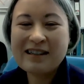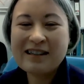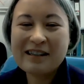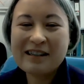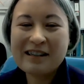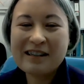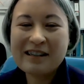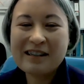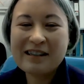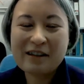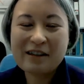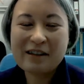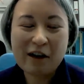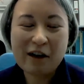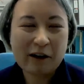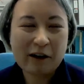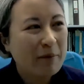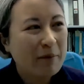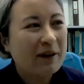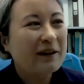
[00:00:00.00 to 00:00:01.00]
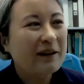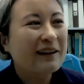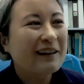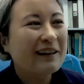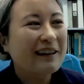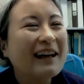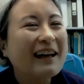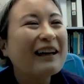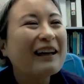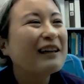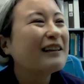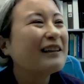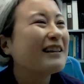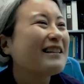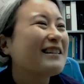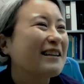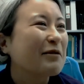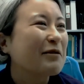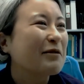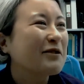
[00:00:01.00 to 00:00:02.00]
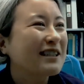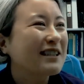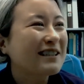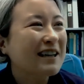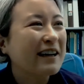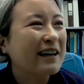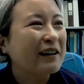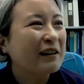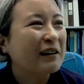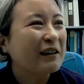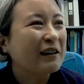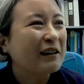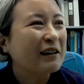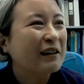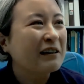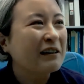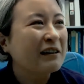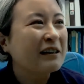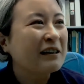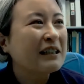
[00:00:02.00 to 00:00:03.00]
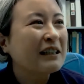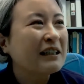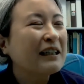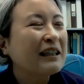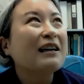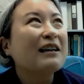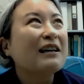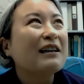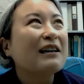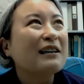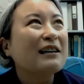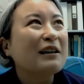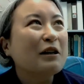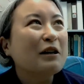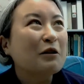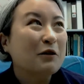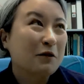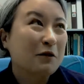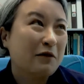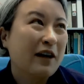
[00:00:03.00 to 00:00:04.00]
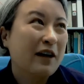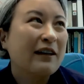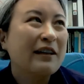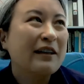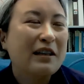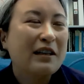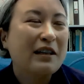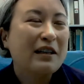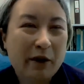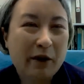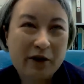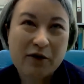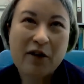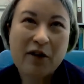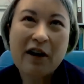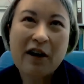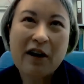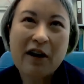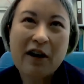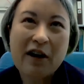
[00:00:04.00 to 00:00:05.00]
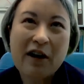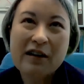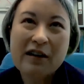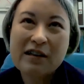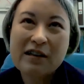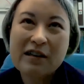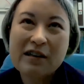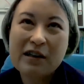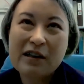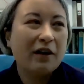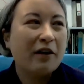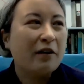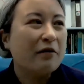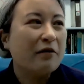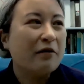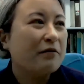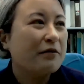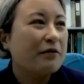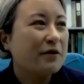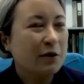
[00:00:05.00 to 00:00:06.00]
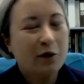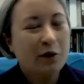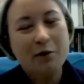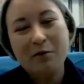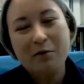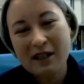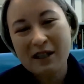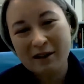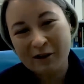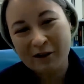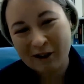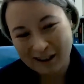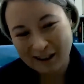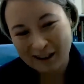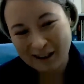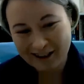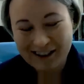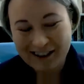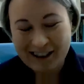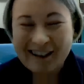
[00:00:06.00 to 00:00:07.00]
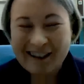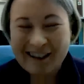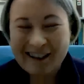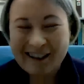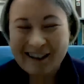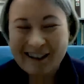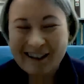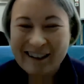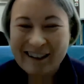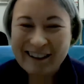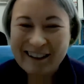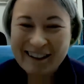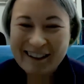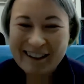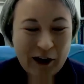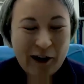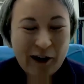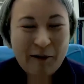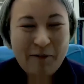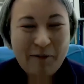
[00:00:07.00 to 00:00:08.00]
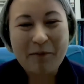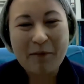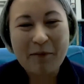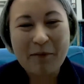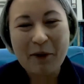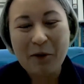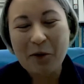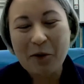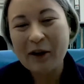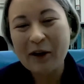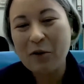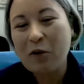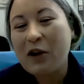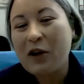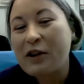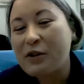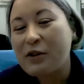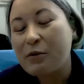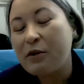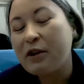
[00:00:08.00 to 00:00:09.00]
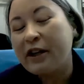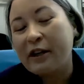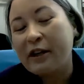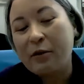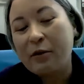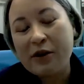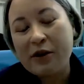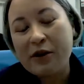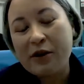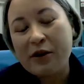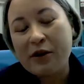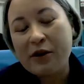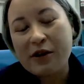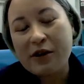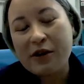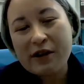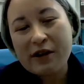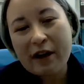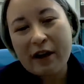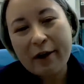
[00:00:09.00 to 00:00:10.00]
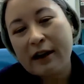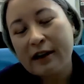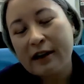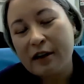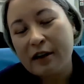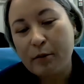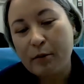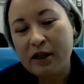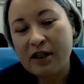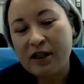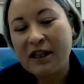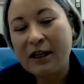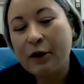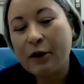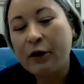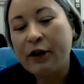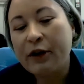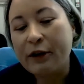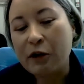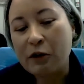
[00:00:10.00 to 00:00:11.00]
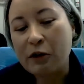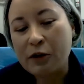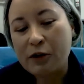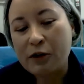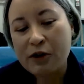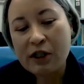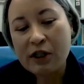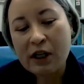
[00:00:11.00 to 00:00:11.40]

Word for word: topic, let's see, what was the title? Ultraviolet spectroscopy of circumstellar disks, I think. But what it was really was I was looking at the materials